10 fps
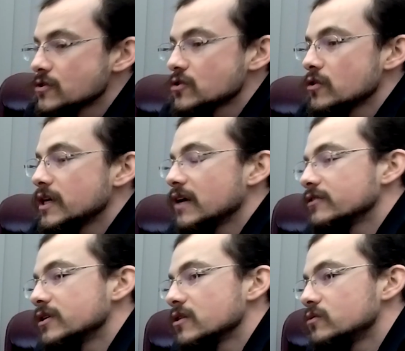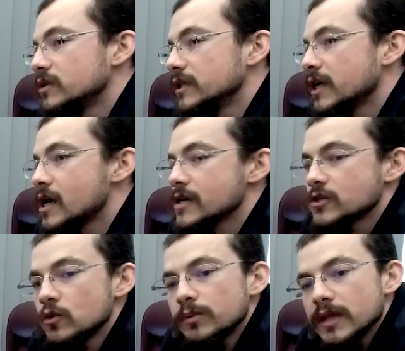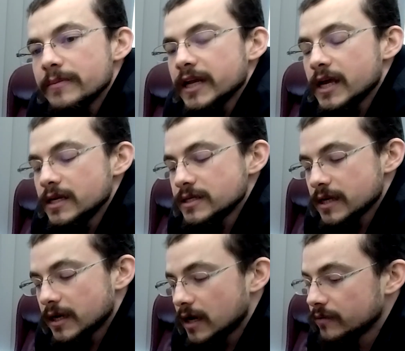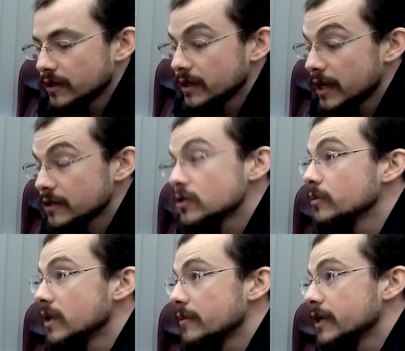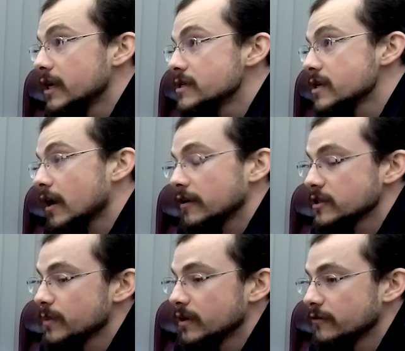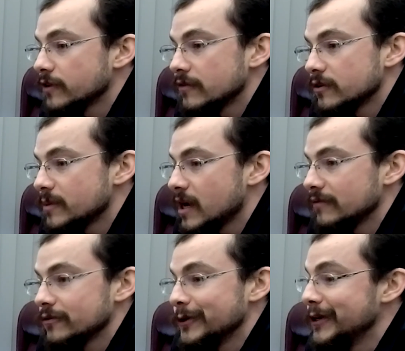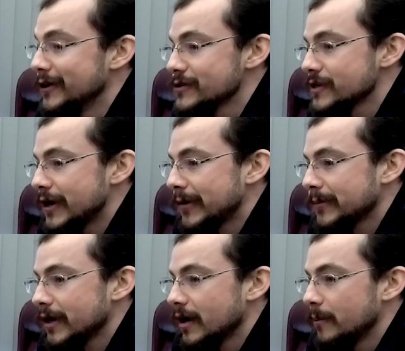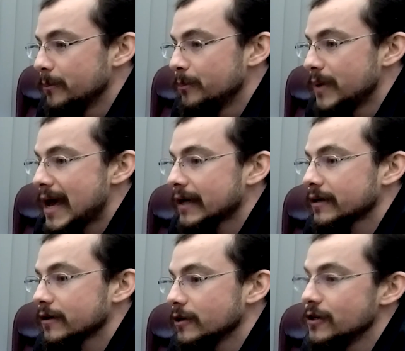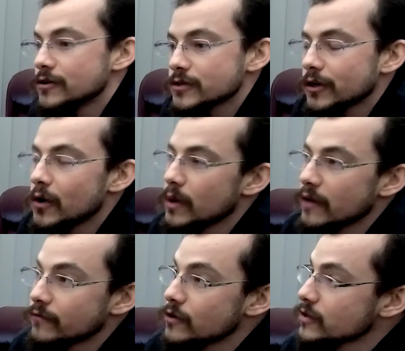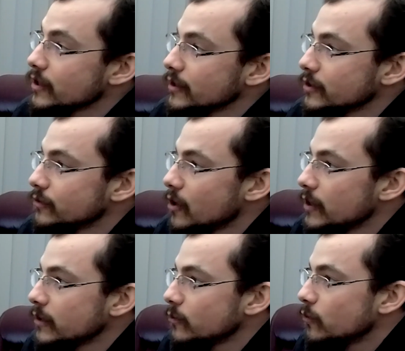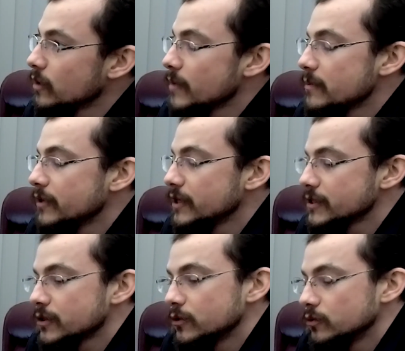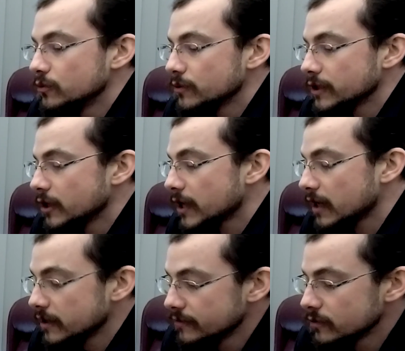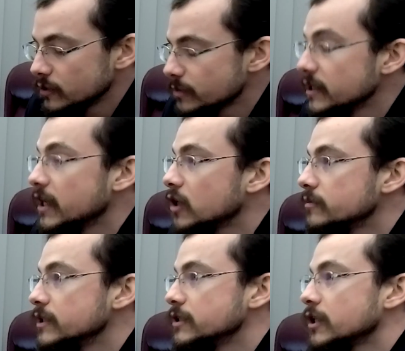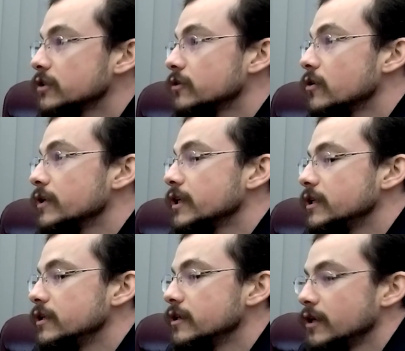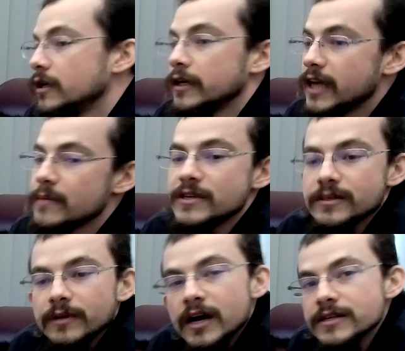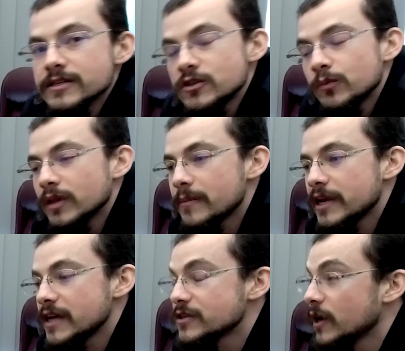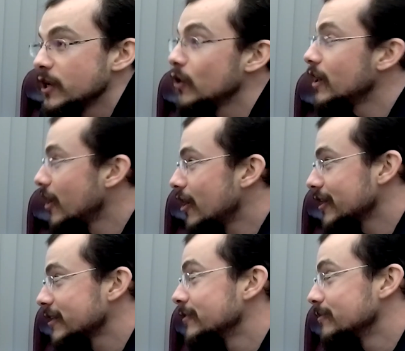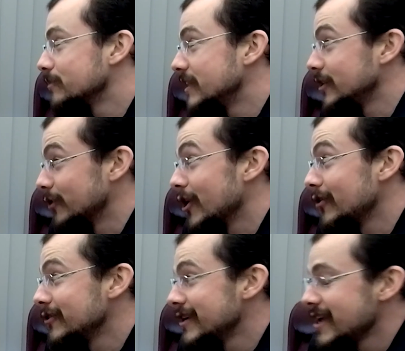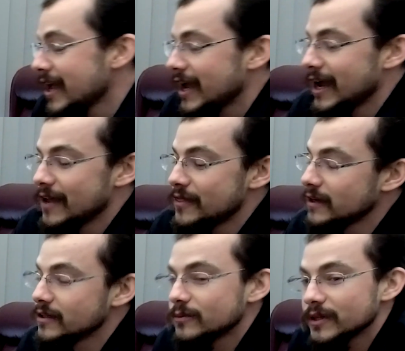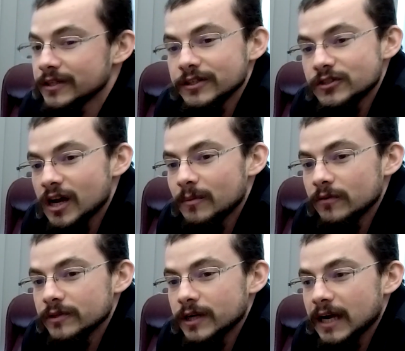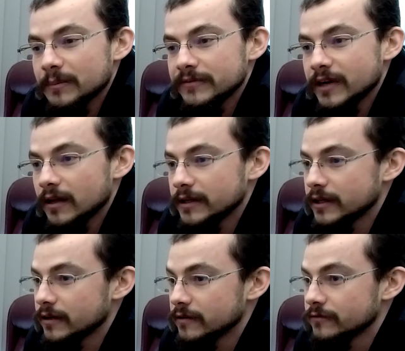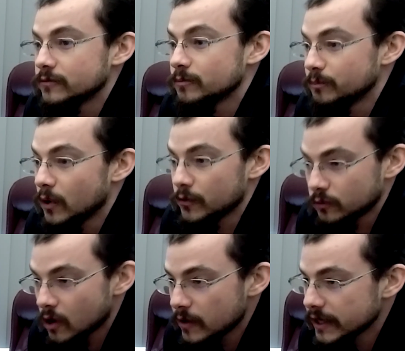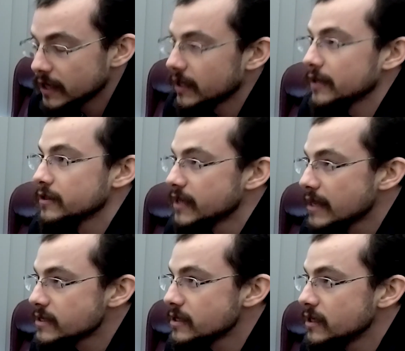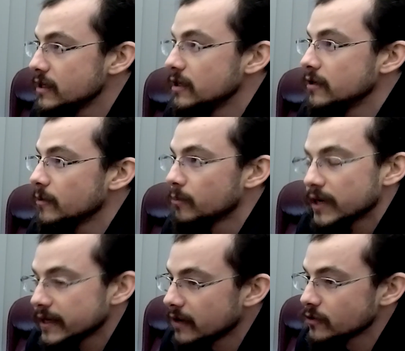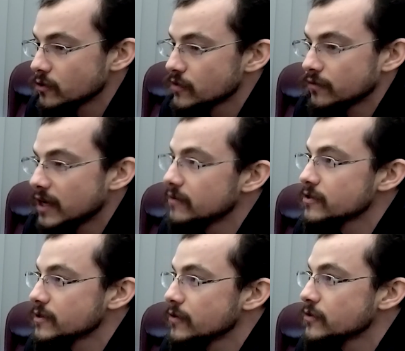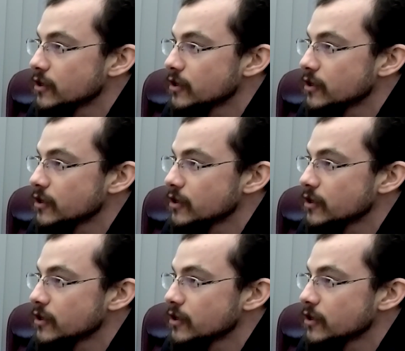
So they have another one, Super Lemon Haze, and I really like Super Lemon Haze. It's been a favorite of mine for years now. Back years ago when I first got into growing, one of my buddies who, kind of influenced me and helped me start growing, he gave me some cuts of Super Lemon Haze, so I know how hard it can be to grow. And they did a really good job over there at Happy Valley of both growing it, getting the density, bringing out those flavors and those terpenes.